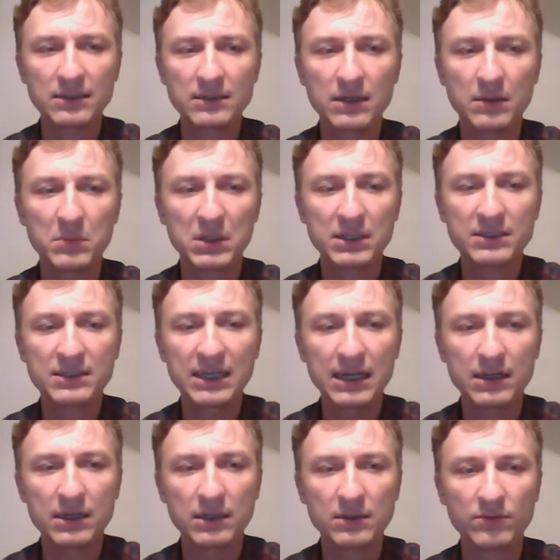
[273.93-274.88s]
Double
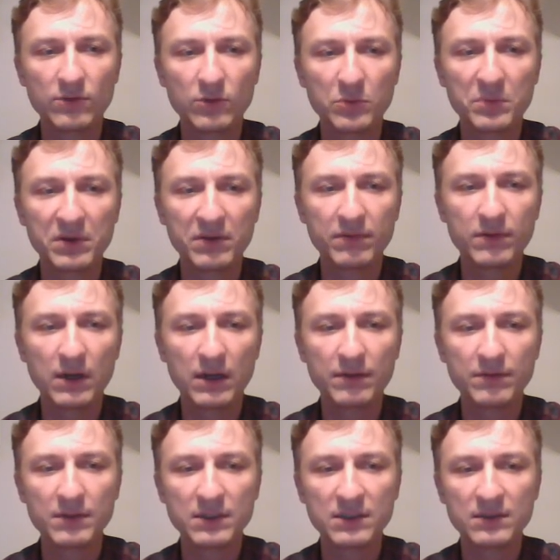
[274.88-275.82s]
attack and rook
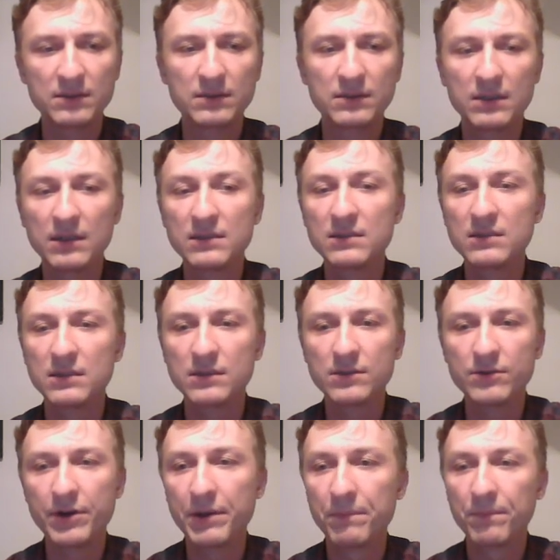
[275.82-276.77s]
b5, it's
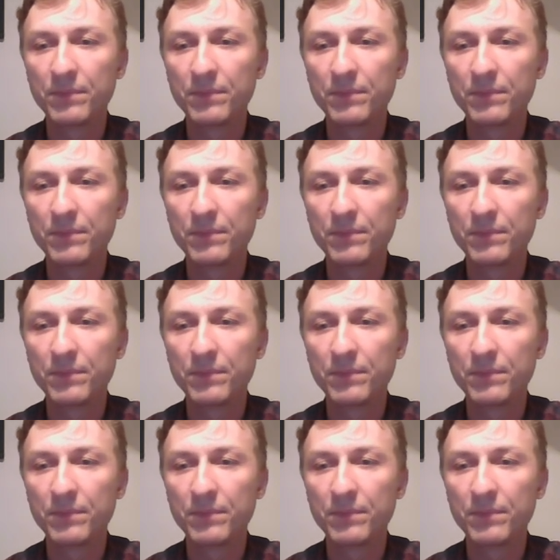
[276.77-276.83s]
c3.